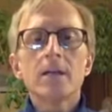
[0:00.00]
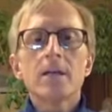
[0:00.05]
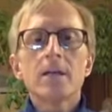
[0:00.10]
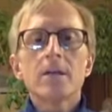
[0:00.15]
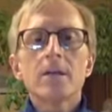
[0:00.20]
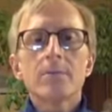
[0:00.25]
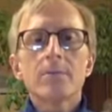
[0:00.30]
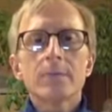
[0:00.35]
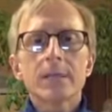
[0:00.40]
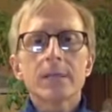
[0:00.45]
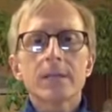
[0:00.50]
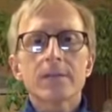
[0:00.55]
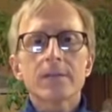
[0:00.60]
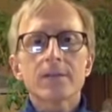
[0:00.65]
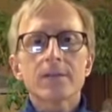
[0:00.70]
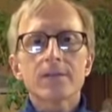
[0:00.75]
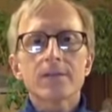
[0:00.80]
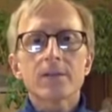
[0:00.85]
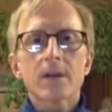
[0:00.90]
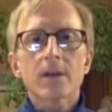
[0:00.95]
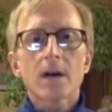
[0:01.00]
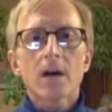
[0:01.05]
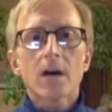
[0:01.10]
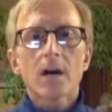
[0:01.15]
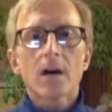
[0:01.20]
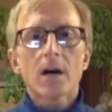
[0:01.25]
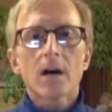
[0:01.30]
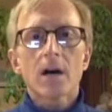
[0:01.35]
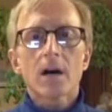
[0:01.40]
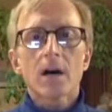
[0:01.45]
means
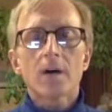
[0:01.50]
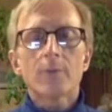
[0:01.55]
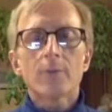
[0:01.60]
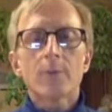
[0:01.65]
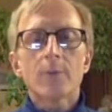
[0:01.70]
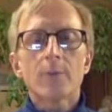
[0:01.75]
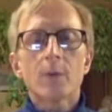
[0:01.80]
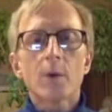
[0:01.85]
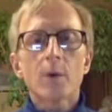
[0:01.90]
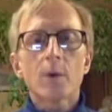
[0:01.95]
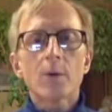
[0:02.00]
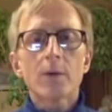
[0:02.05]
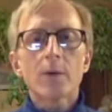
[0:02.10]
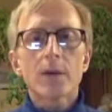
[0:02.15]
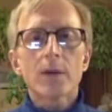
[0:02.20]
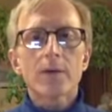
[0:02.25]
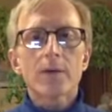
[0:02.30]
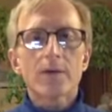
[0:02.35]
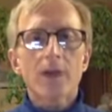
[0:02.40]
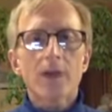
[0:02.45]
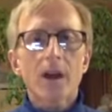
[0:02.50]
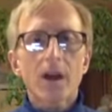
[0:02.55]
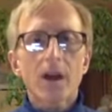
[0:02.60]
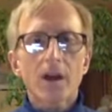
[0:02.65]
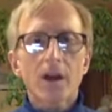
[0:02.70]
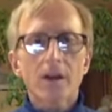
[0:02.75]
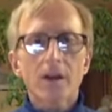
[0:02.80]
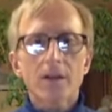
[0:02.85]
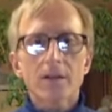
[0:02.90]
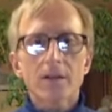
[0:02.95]
abode of the
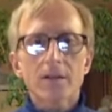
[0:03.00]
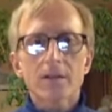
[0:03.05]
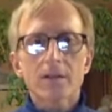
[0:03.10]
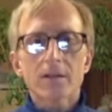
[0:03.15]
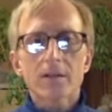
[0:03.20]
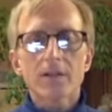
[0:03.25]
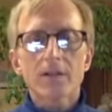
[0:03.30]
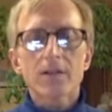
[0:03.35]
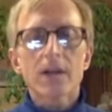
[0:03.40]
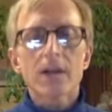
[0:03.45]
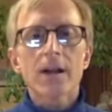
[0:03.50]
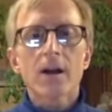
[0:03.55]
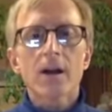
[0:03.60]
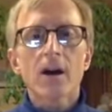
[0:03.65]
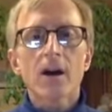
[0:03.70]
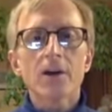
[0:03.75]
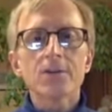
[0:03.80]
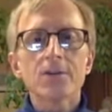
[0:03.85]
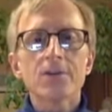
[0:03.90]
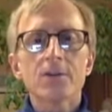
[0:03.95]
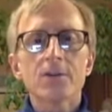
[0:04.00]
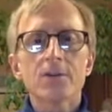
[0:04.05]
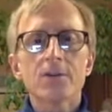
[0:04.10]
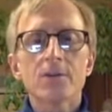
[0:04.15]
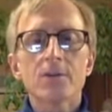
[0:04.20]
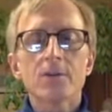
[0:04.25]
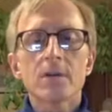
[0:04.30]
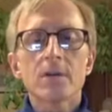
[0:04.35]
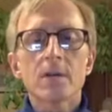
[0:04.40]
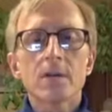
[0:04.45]
heart. Ashaya
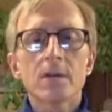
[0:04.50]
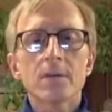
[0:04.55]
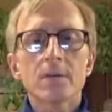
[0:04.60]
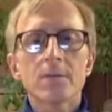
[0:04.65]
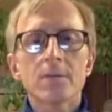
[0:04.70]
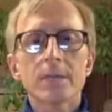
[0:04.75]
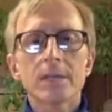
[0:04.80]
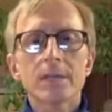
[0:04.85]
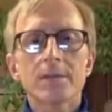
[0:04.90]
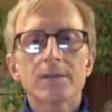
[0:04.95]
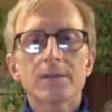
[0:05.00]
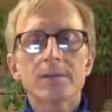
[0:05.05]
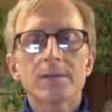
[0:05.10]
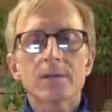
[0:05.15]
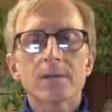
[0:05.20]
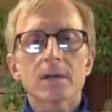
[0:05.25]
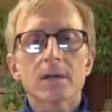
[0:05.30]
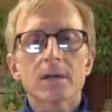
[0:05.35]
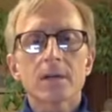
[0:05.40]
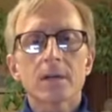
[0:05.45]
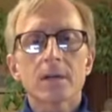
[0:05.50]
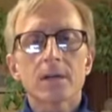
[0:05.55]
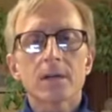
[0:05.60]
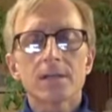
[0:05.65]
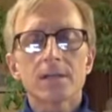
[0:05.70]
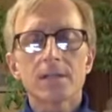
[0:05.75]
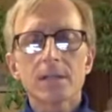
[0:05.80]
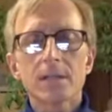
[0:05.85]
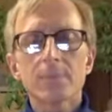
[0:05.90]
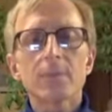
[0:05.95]
also means a
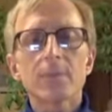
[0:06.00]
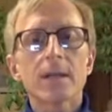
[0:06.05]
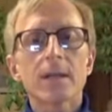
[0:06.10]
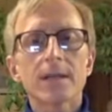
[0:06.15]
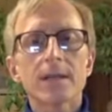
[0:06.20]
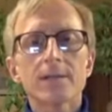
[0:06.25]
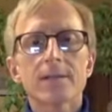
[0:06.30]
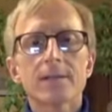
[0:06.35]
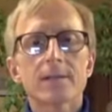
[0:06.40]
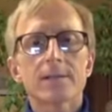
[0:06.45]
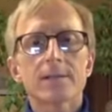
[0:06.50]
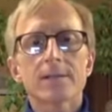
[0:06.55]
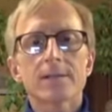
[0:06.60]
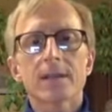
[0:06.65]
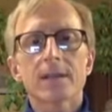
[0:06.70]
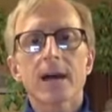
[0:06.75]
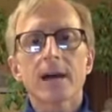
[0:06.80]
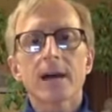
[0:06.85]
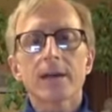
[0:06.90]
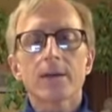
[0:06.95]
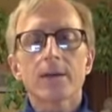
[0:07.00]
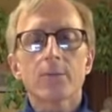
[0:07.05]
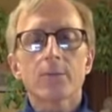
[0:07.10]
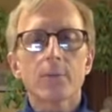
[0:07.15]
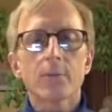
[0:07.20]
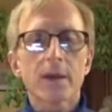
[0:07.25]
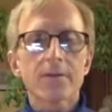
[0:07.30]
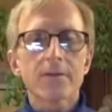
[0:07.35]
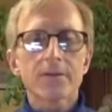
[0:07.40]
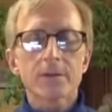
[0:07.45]
deep place inside, a
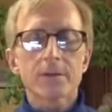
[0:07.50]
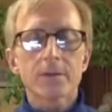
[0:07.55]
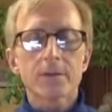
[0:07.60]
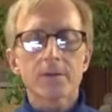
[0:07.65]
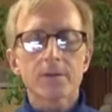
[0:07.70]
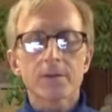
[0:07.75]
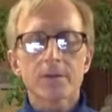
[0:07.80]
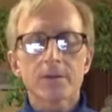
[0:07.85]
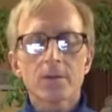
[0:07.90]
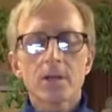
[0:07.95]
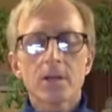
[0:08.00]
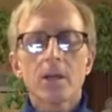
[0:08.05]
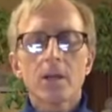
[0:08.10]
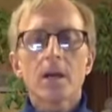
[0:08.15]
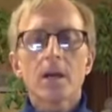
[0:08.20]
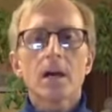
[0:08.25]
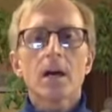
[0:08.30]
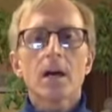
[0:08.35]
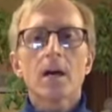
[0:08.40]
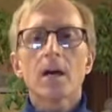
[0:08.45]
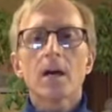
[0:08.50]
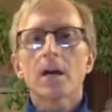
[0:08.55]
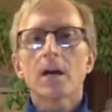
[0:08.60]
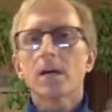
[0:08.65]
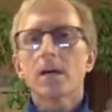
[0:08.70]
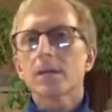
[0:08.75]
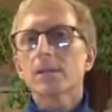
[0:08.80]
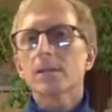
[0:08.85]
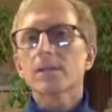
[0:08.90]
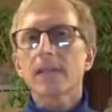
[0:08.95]
refuge,
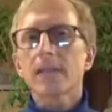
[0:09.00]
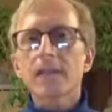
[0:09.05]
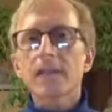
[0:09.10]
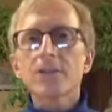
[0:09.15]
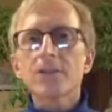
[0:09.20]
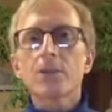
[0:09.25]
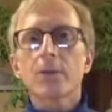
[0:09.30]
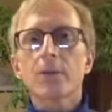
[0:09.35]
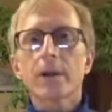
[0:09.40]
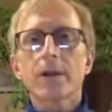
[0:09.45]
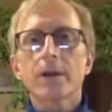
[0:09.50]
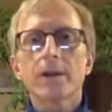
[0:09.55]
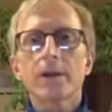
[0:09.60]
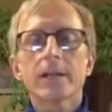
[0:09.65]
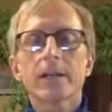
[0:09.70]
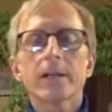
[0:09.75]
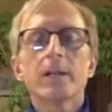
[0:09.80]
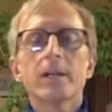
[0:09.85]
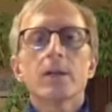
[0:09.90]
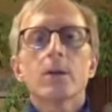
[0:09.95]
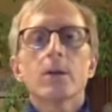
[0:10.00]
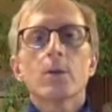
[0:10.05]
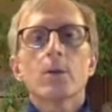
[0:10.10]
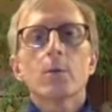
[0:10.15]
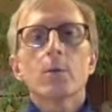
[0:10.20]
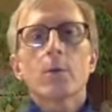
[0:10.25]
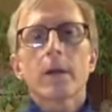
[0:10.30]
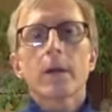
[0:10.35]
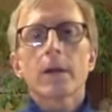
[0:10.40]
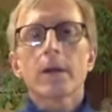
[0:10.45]
sanctuary
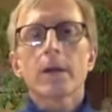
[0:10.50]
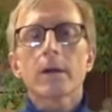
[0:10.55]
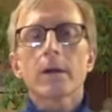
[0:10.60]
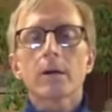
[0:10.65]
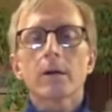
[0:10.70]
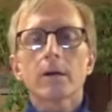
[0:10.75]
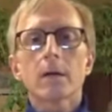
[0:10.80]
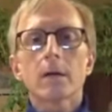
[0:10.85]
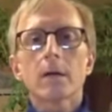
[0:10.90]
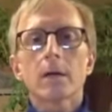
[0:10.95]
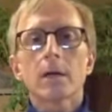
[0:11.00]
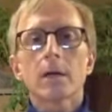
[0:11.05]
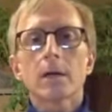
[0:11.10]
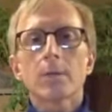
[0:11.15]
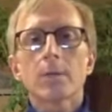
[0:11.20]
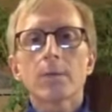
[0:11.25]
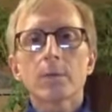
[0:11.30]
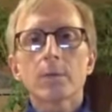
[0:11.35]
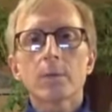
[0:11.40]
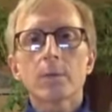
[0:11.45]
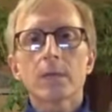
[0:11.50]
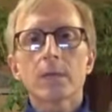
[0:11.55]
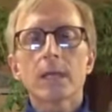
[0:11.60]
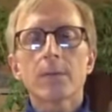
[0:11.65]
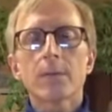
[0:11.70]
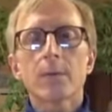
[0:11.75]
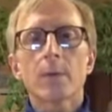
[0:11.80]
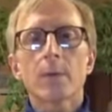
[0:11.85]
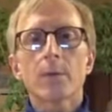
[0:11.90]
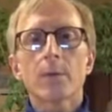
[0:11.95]
where we
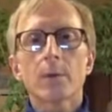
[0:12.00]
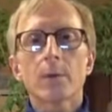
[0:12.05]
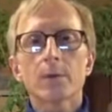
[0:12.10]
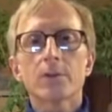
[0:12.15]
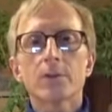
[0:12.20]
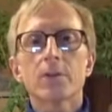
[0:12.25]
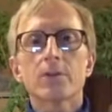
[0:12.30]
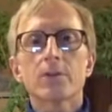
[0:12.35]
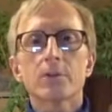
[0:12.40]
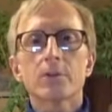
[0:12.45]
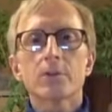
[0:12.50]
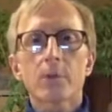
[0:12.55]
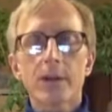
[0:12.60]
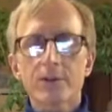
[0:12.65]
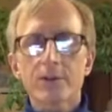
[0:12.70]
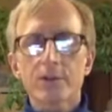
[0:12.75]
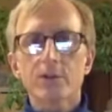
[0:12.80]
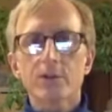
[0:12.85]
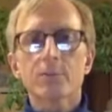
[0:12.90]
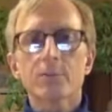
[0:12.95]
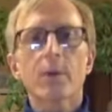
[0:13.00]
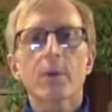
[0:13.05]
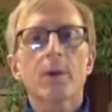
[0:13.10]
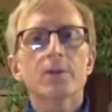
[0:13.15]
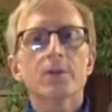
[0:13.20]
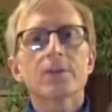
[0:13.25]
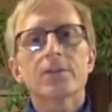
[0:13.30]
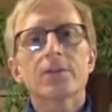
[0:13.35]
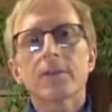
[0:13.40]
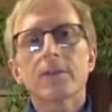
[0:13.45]
keep our most treasured
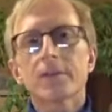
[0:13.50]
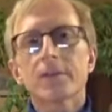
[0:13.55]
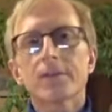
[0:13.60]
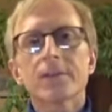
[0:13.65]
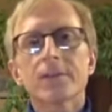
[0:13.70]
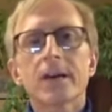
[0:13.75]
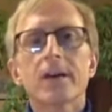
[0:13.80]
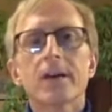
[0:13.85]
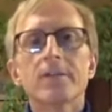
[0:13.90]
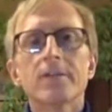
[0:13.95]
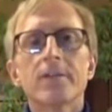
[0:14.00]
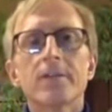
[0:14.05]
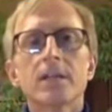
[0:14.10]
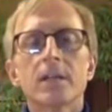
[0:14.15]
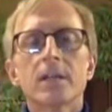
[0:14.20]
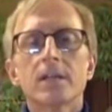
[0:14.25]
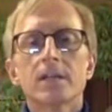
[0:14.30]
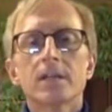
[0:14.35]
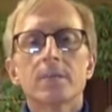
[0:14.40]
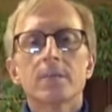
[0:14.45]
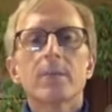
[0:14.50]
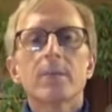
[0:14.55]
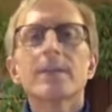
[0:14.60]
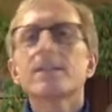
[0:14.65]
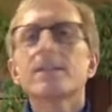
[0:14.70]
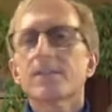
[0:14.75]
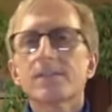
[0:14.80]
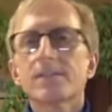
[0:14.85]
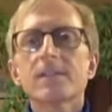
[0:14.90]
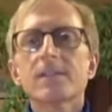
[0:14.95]
parts of ourself. It's a
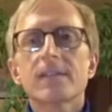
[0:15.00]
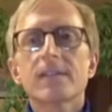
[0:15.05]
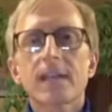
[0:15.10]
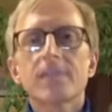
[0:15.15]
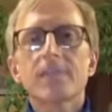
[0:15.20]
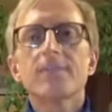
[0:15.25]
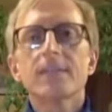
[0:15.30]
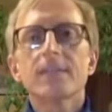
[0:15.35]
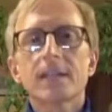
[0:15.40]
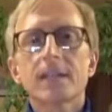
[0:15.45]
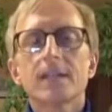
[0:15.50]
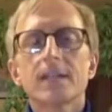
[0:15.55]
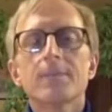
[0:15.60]
place of safety.